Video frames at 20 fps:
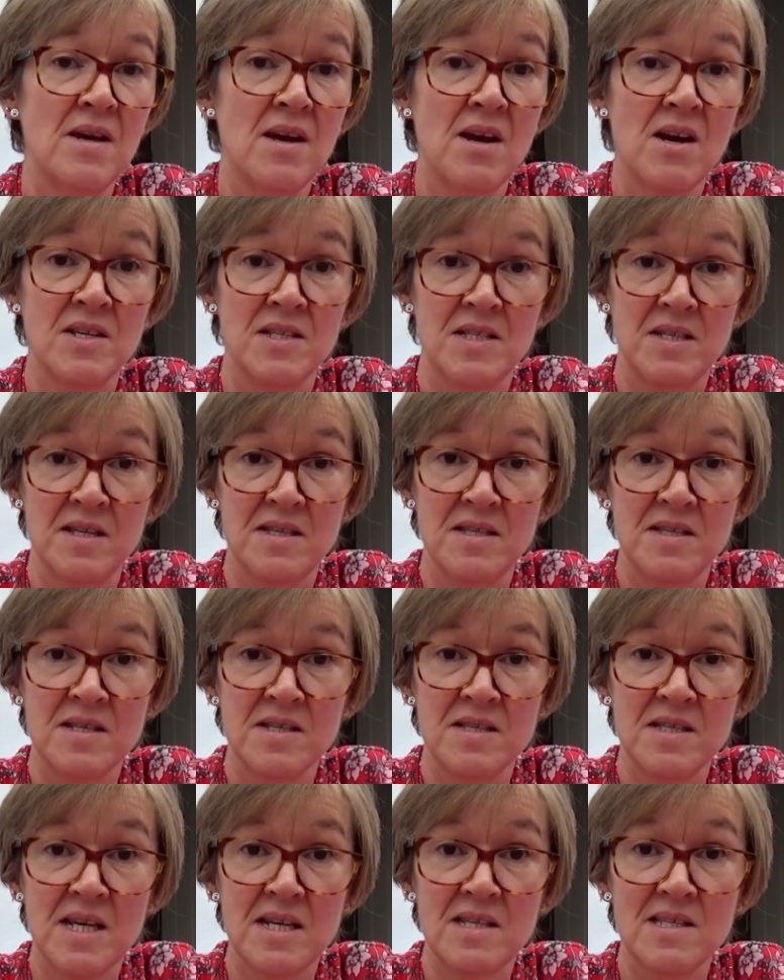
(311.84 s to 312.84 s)
Her
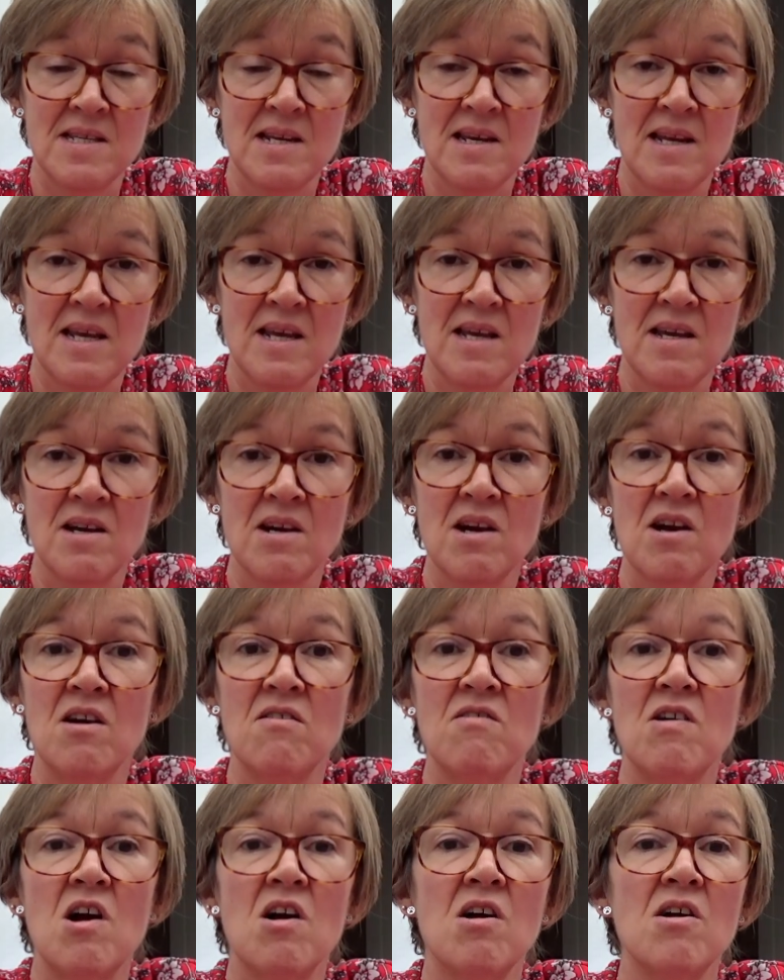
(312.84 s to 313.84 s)
sister Cecily,
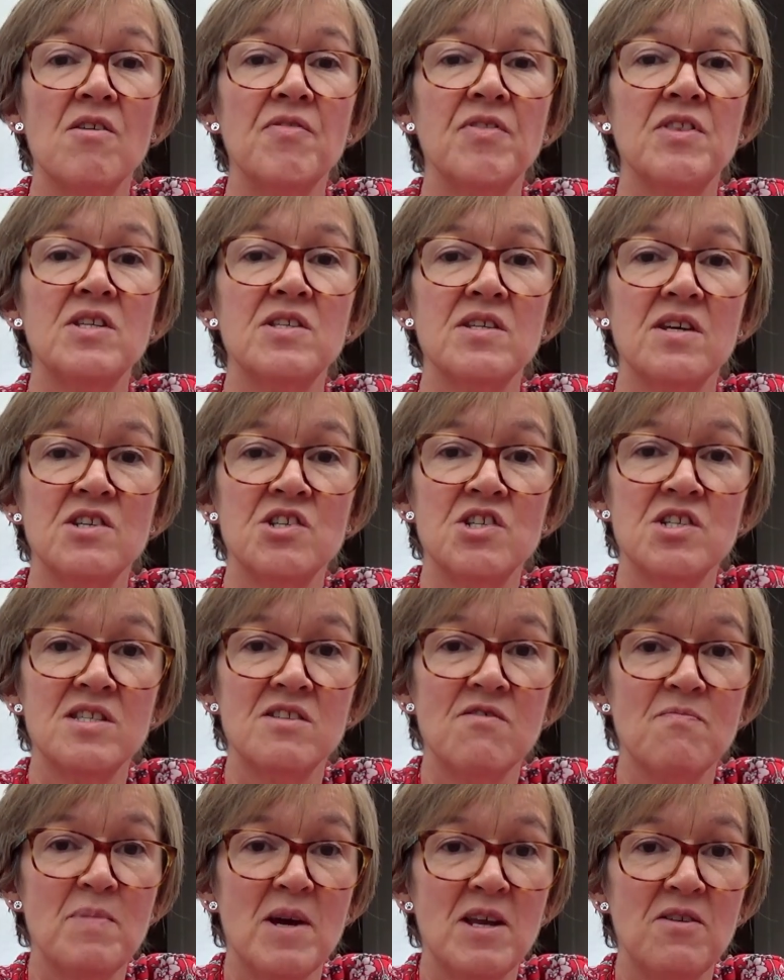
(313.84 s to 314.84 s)
her aunt the
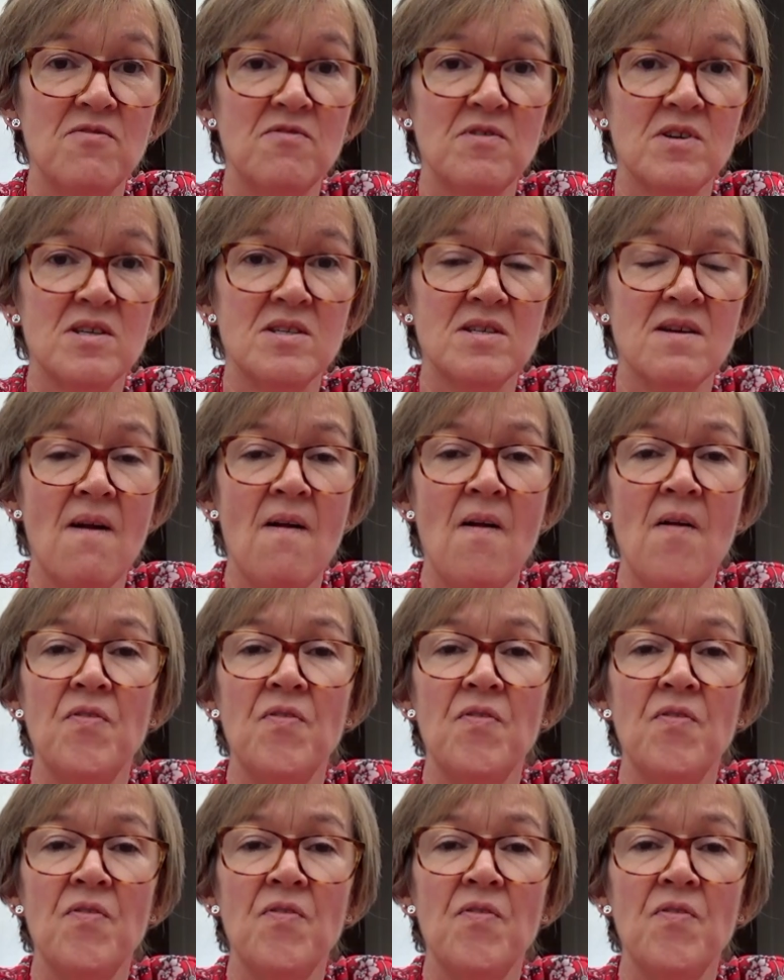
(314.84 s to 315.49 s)
Duchess of Bedford,